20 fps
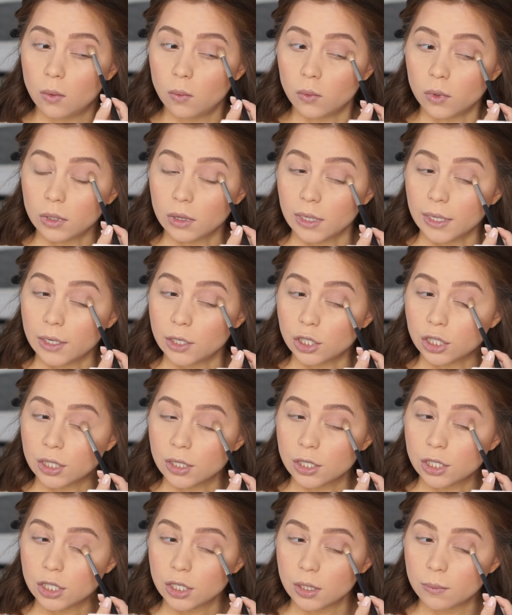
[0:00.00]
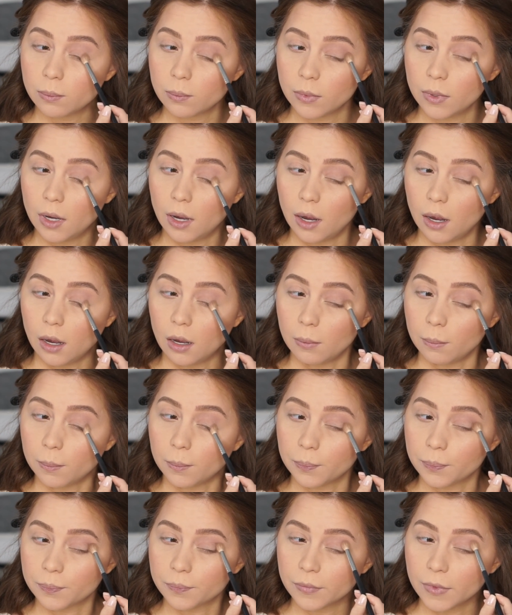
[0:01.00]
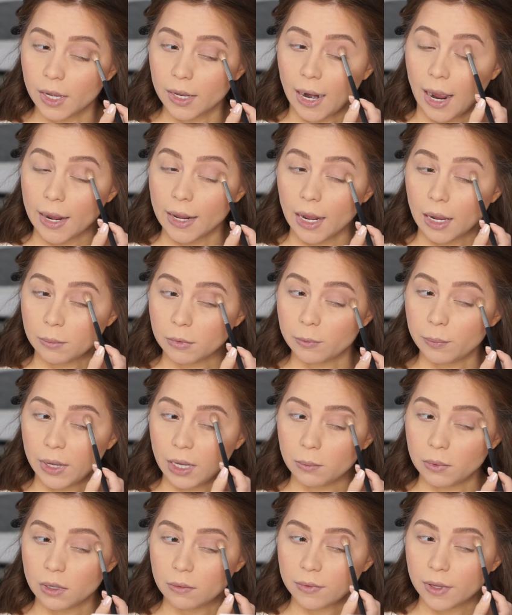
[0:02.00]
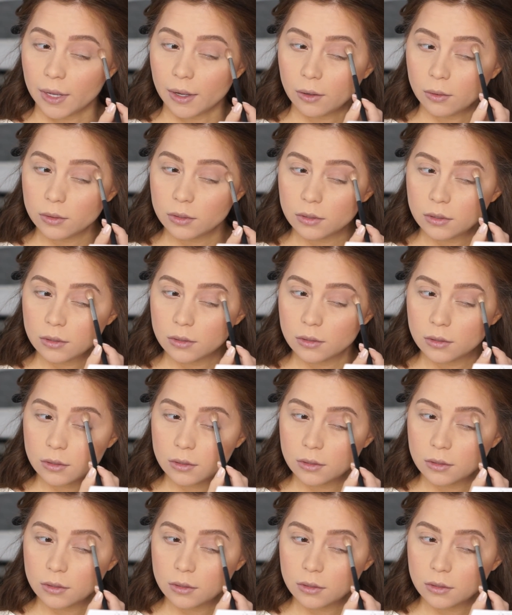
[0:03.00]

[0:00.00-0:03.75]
relationship, and I am the baby of the house.